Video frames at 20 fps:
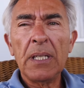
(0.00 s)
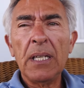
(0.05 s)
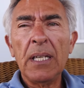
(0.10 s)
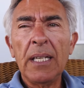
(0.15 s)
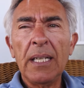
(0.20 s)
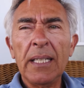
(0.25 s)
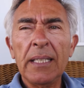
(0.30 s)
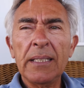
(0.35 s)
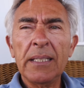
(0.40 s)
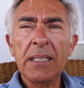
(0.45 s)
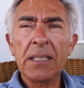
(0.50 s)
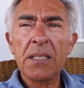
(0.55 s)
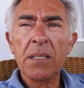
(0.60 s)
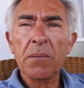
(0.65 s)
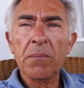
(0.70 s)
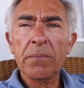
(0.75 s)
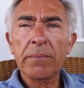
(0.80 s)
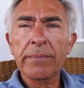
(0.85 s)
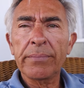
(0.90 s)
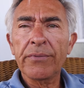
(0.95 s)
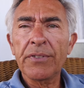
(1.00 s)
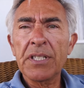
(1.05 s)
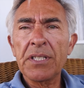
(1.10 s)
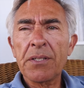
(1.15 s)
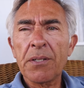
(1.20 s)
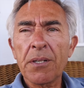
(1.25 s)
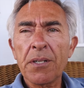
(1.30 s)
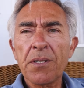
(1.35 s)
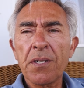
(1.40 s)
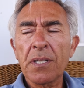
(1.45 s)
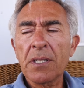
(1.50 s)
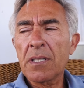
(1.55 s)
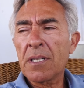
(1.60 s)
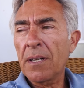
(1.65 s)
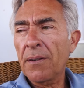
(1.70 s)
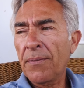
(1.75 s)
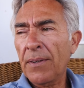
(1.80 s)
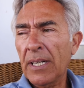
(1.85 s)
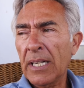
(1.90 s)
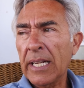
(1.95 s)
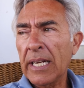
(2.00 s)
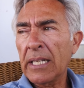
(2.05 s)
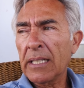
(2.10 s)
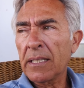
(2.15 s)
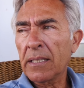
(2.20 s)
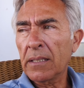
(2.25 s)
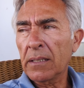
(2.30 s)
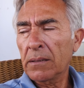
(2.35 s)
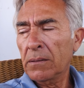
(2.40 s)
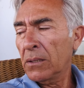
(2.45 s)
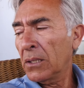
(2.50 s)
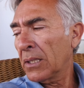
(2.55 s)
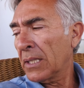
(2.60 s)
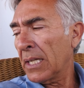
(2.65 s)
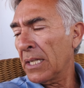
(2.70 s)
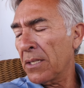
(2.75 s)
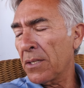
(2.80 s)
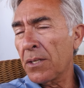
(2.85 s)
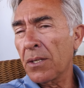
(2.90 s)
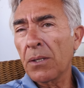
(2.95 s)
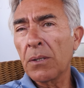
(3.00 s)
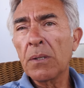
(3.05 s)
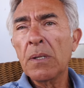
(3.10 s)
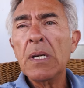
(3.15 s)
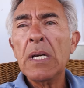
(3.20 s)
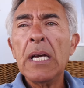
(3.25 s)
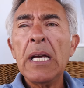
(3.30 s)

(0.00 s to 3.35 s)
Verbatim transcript: I uh, did some researching stuff I needed to look into.